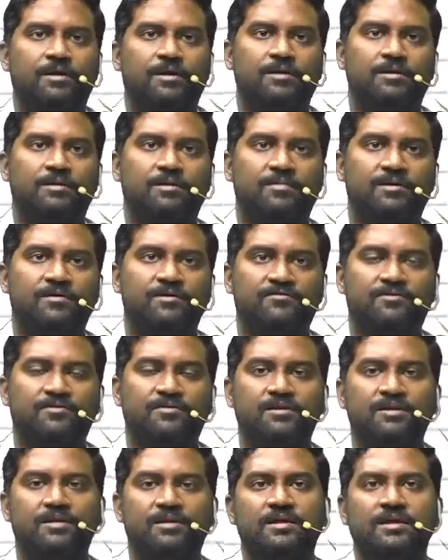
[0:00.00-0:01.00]
but in
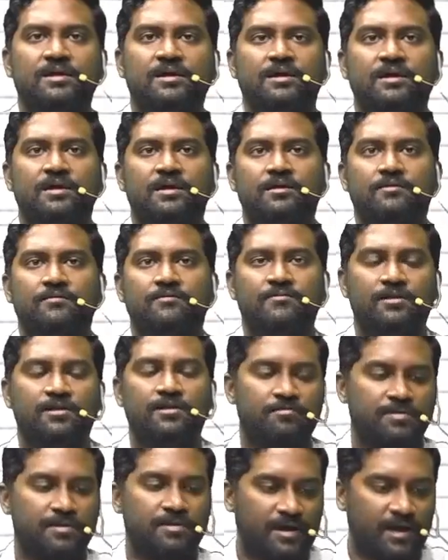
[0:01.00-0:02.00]
majority it
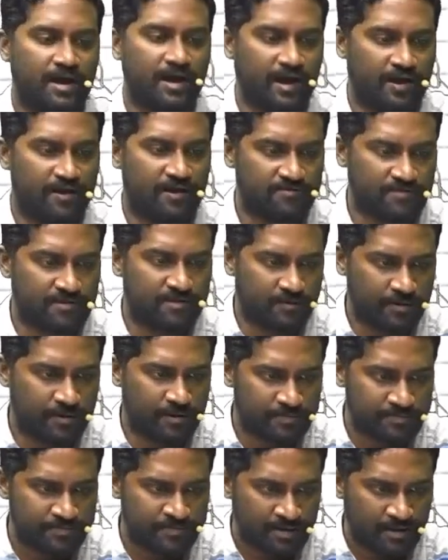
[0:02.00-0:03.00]
will be
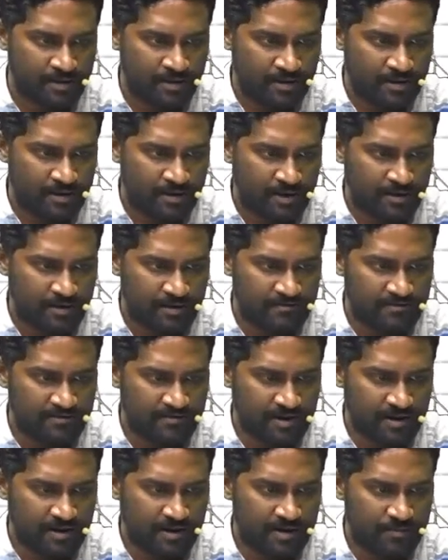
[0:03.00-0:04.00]
asthma. And
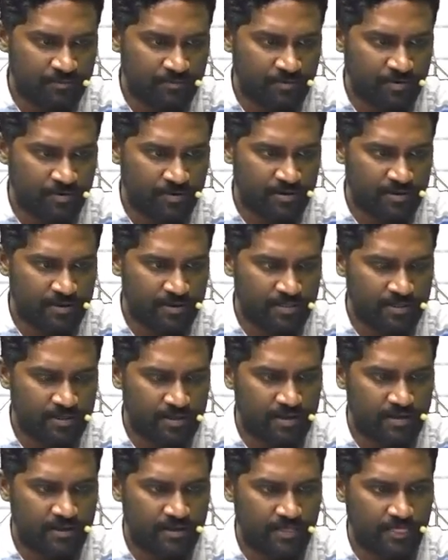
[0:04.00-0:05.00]
second
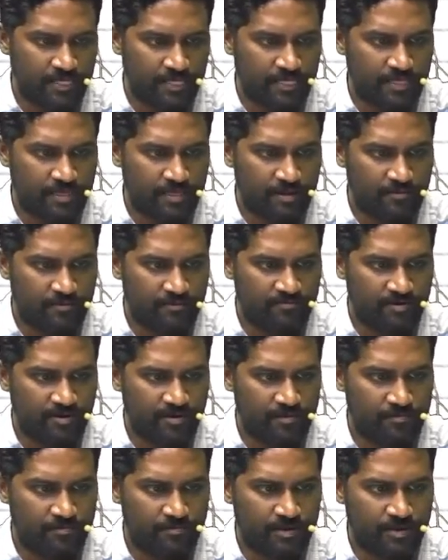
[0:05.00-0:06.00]
important thing, there
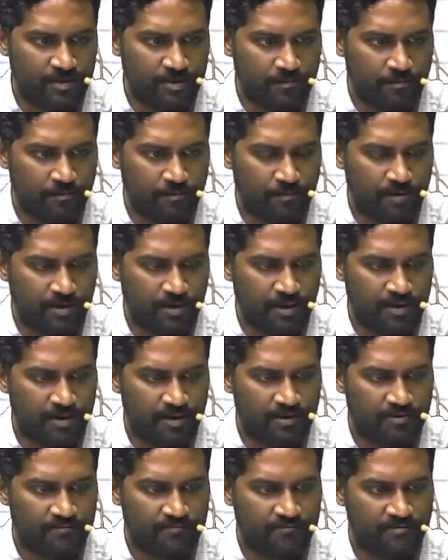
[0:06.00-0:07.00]
will be
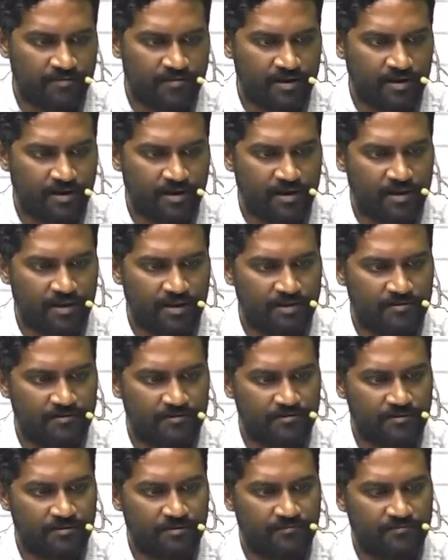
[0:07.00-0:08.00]
peripheral
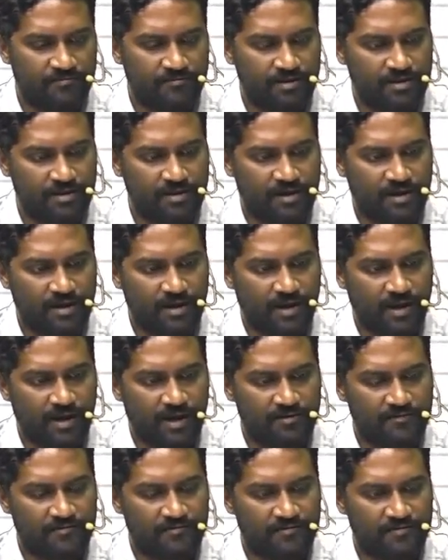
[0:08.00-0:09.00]
eosinophilia,
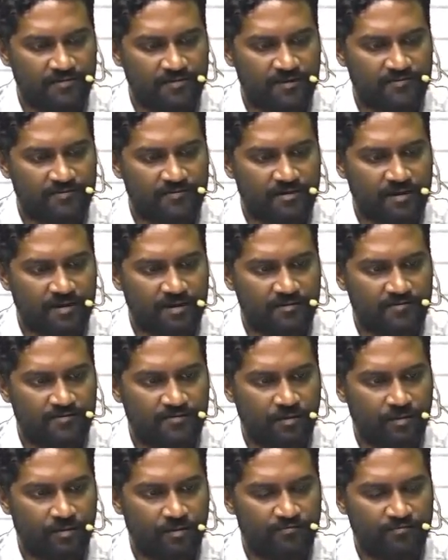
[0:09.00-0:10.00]
excess
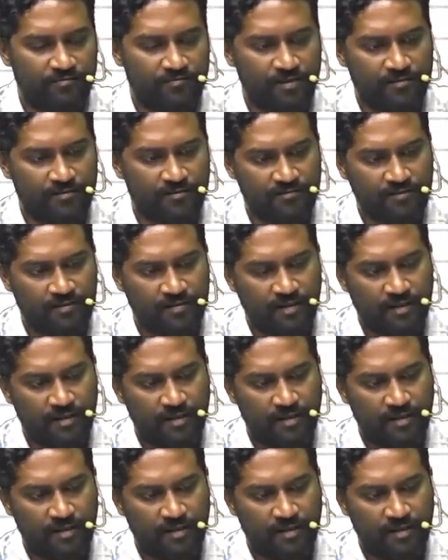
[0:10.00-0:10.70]
eosinophils